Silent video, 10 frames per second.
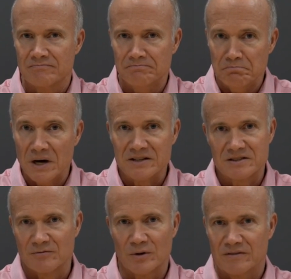much
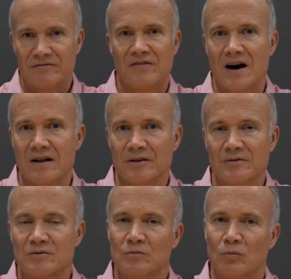of what
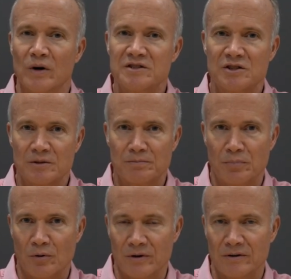follows. What's your
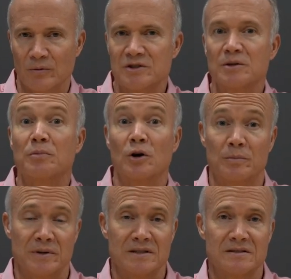point? What's your
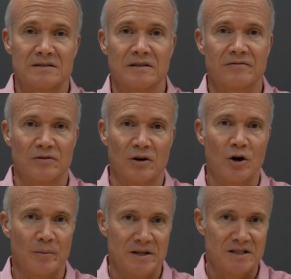purpose for
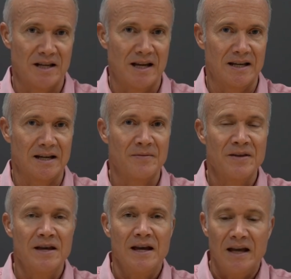home educating?
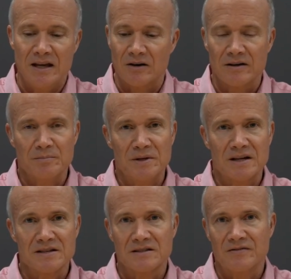You know,
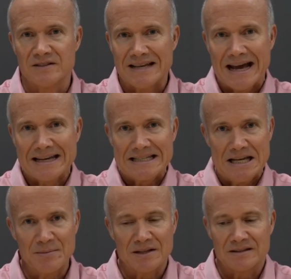because if it's
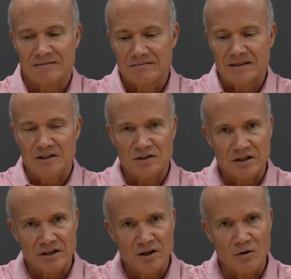academic, then you're
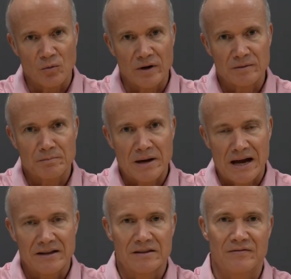going to go one
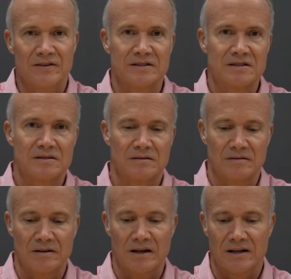path. If it's
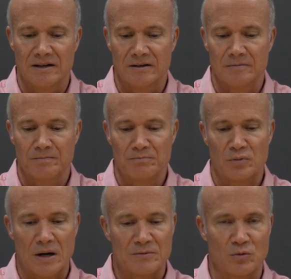
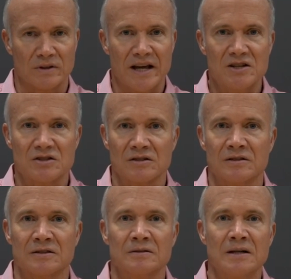perhaps
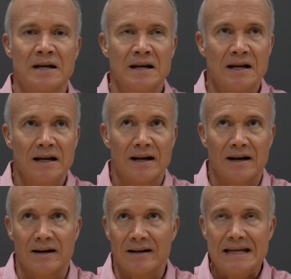relational,
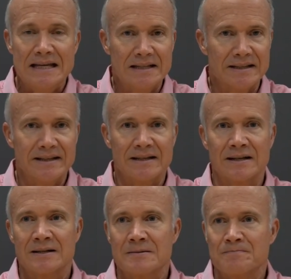healing,